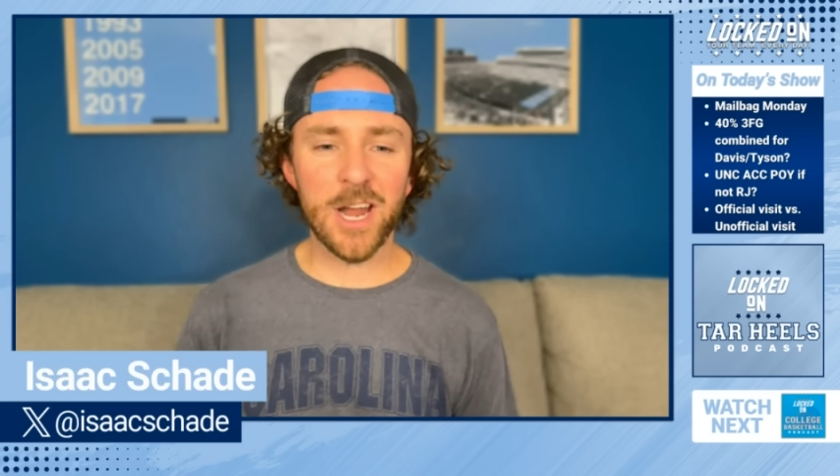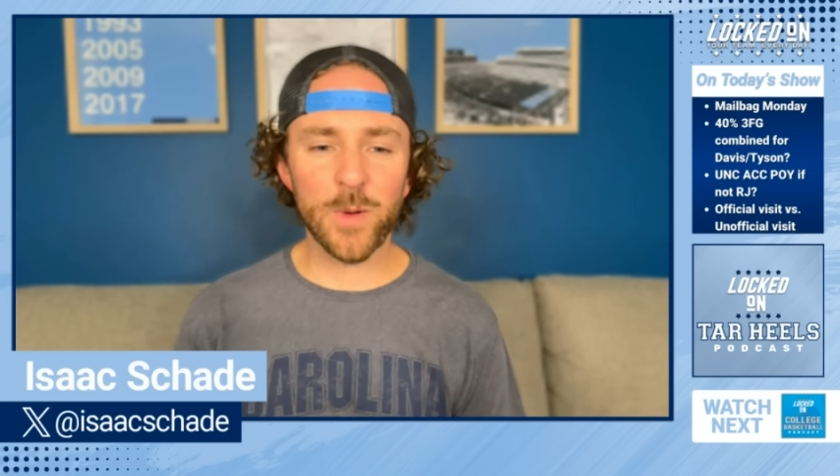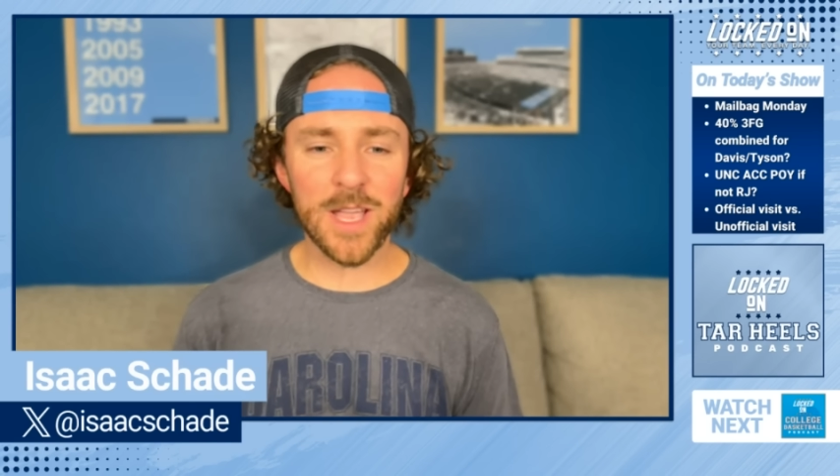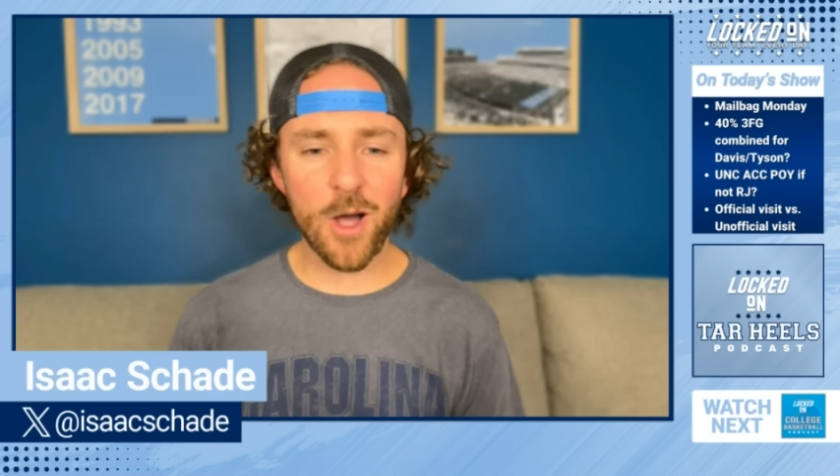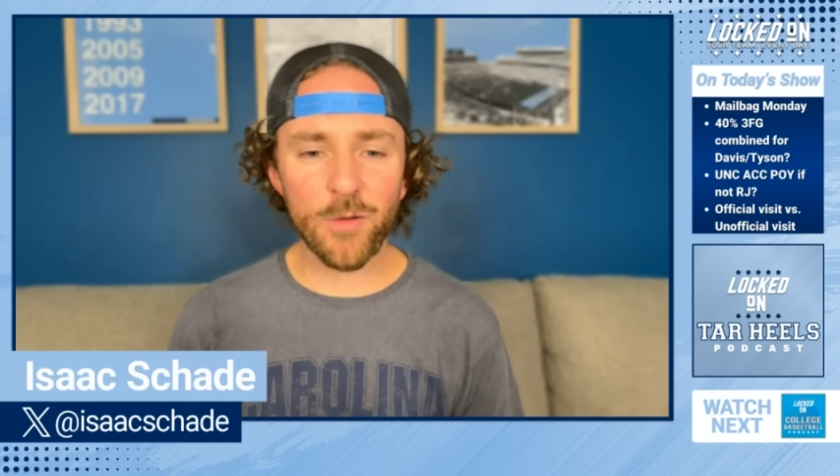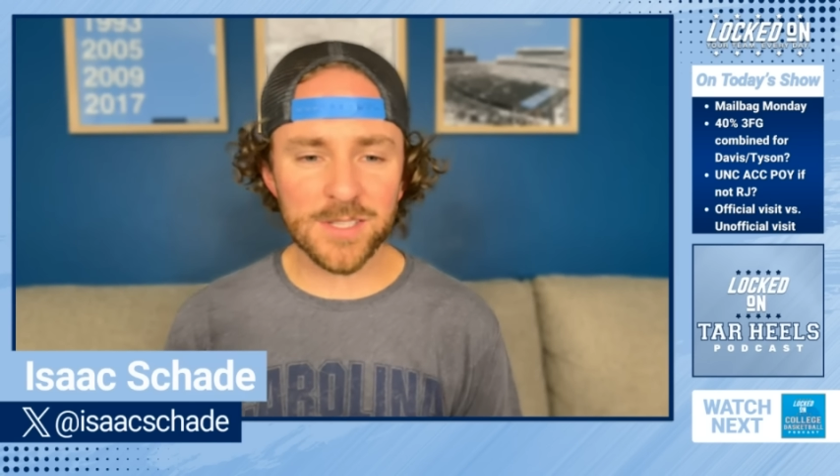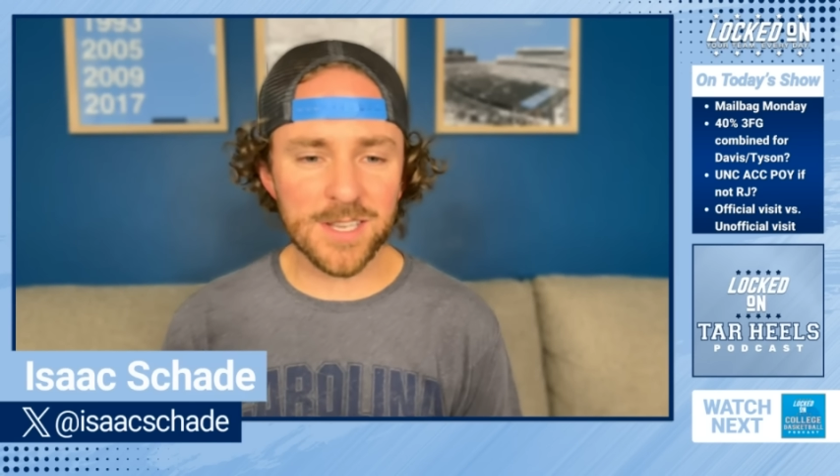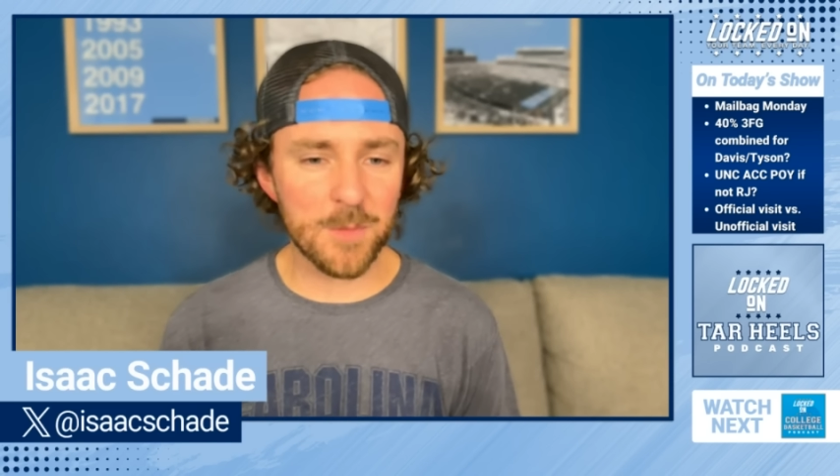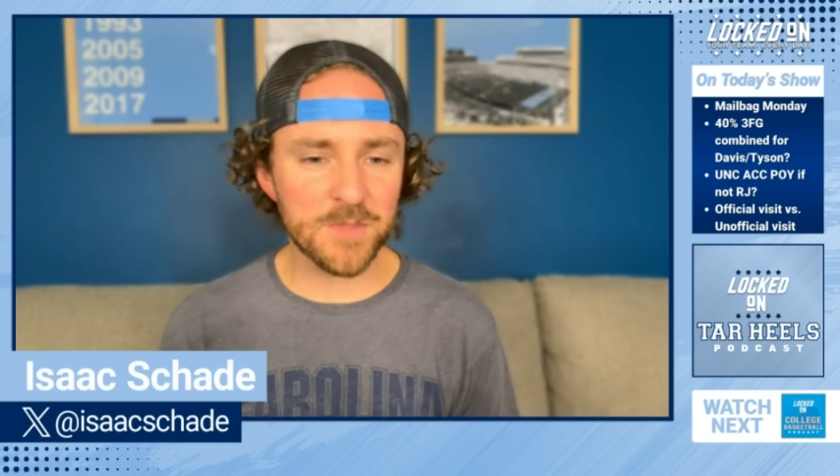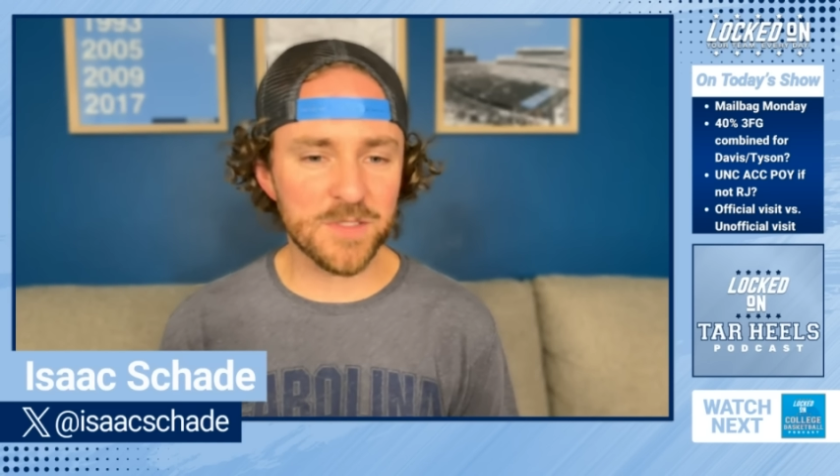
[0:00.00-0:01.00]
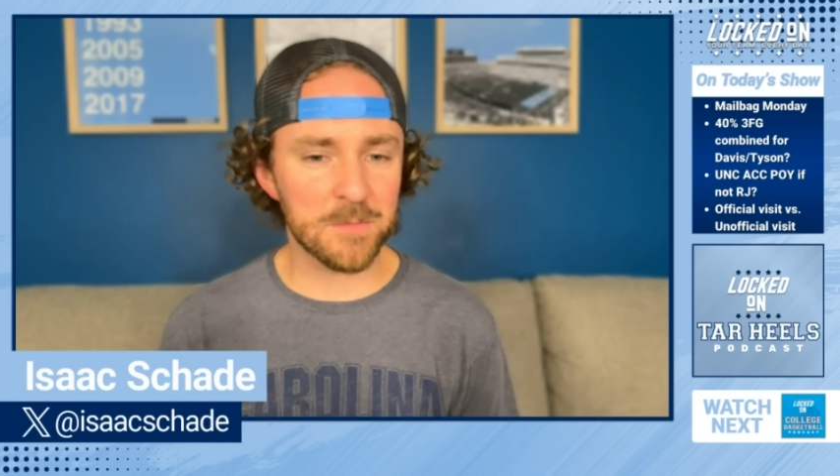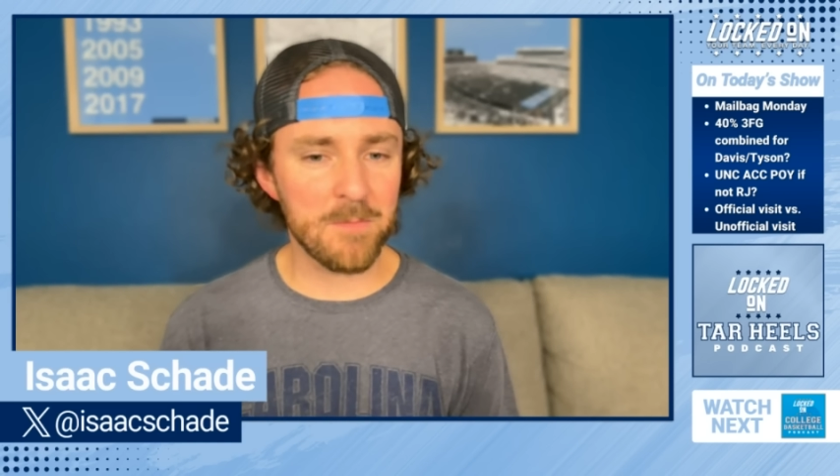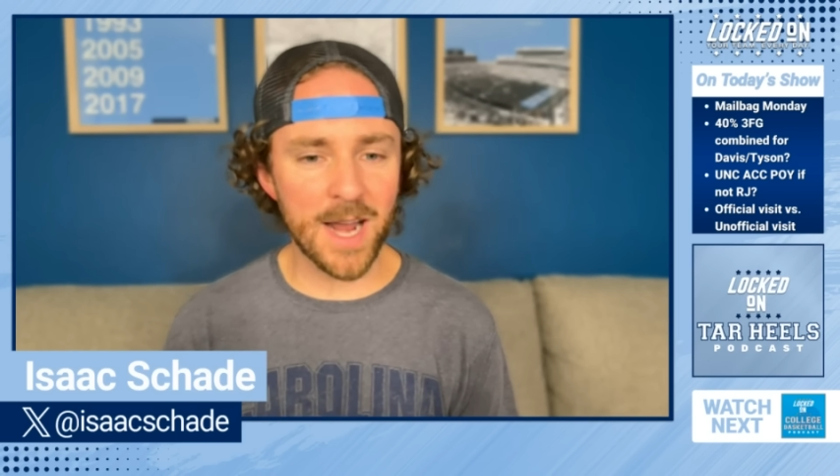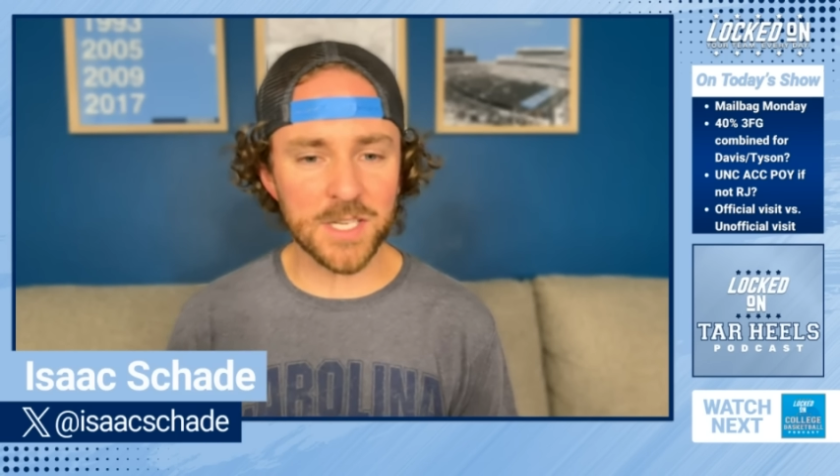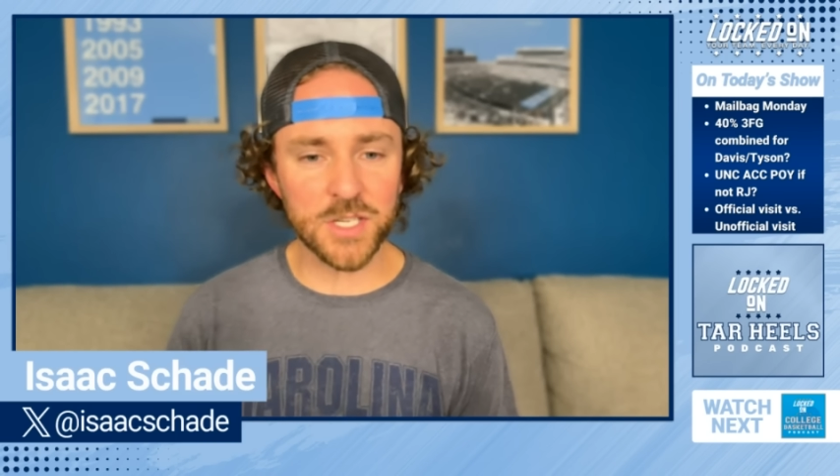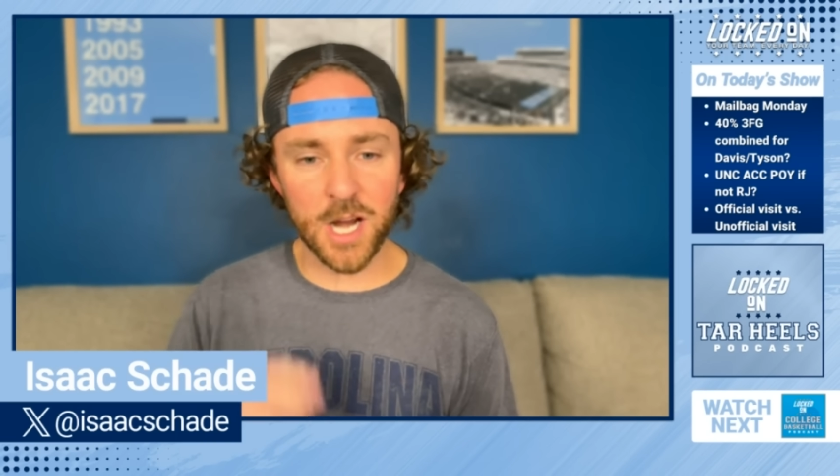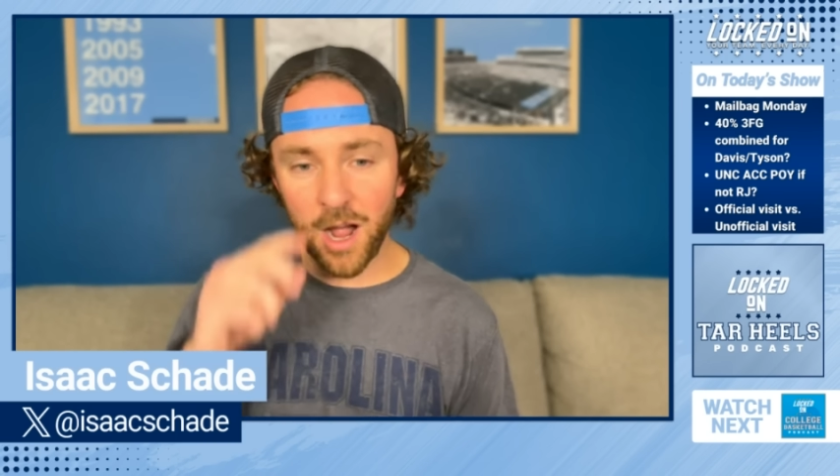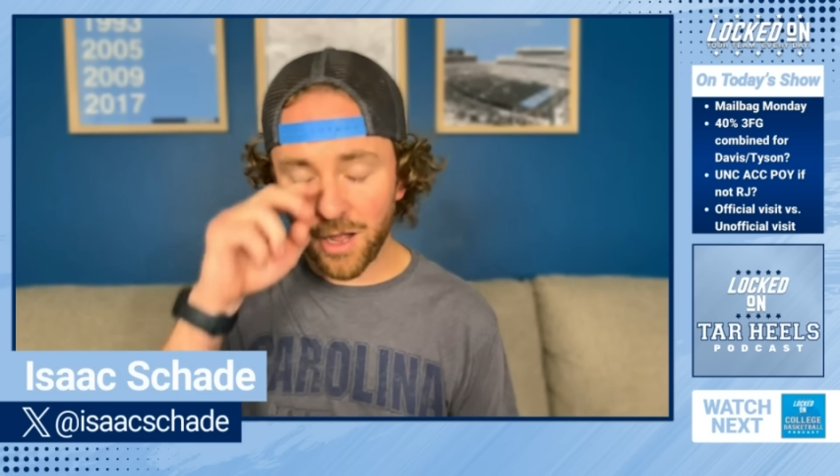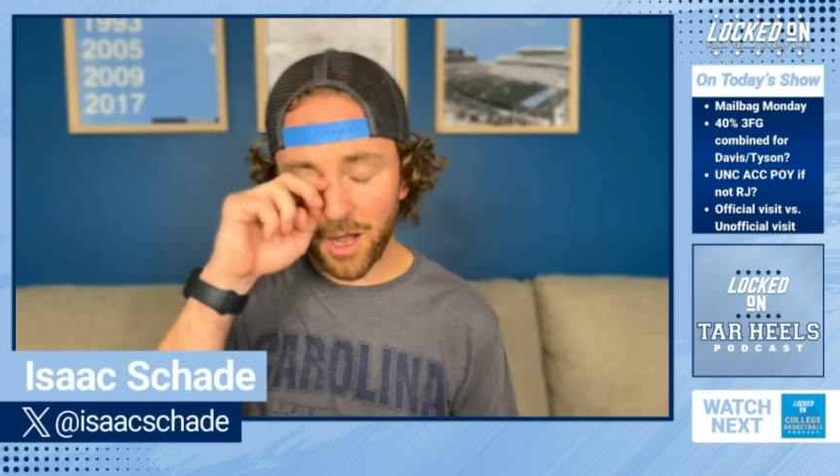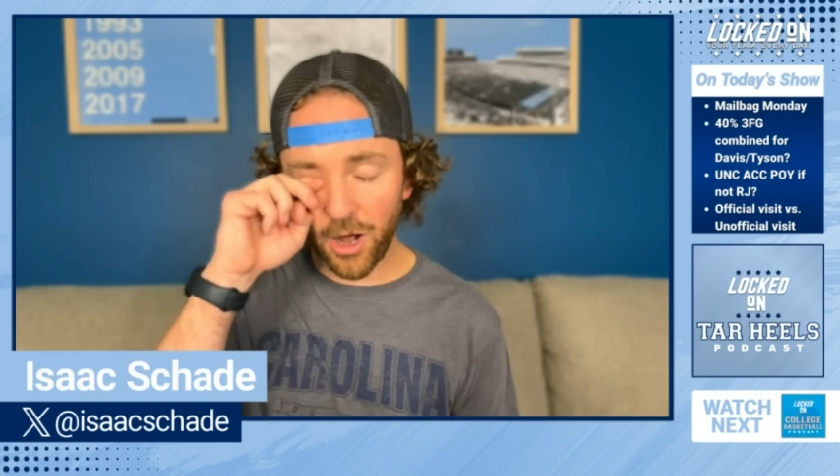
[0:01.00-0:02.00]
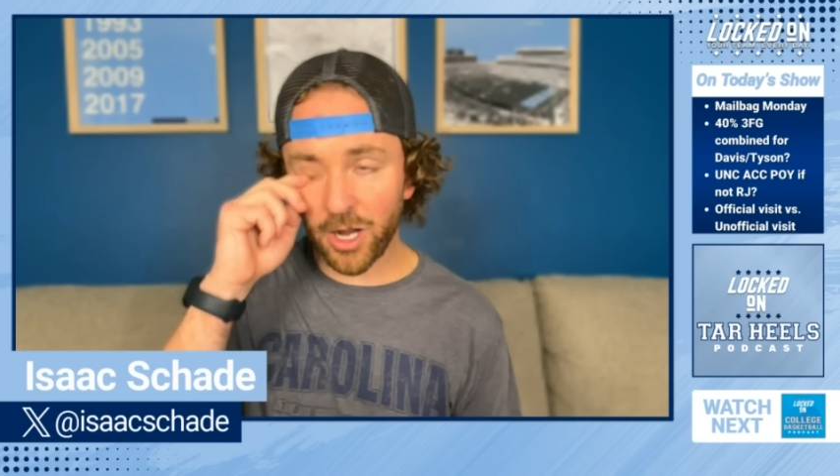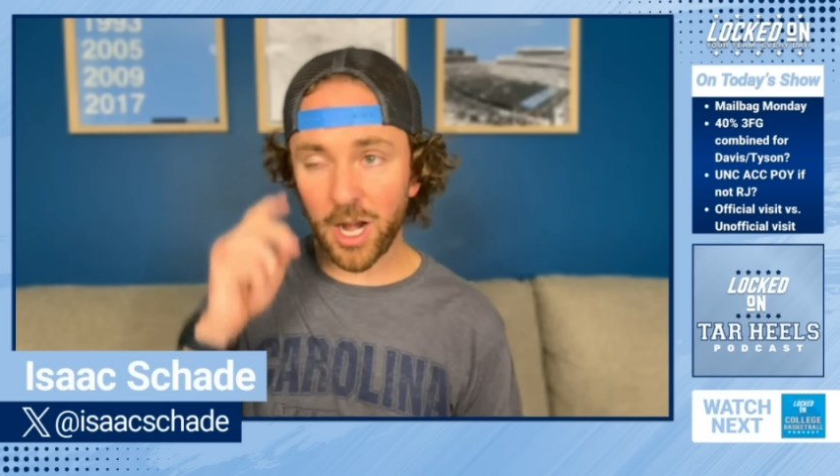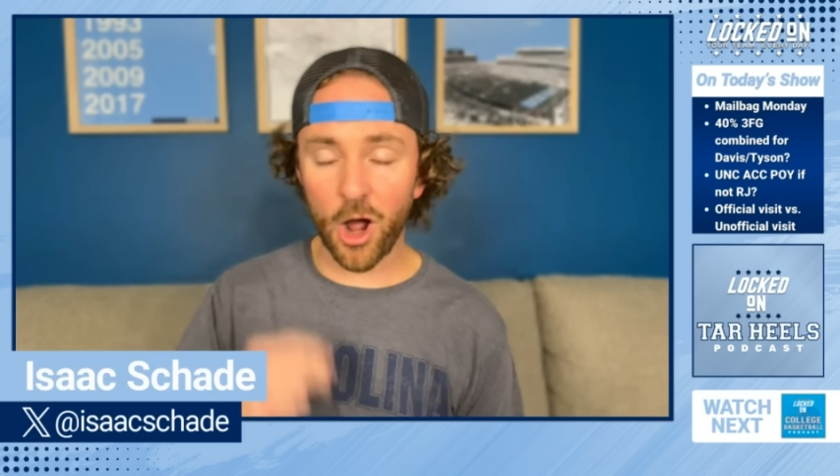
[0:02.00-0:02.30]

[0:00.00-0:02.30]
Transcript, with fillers: Here we go. This comes from Mike Shaw on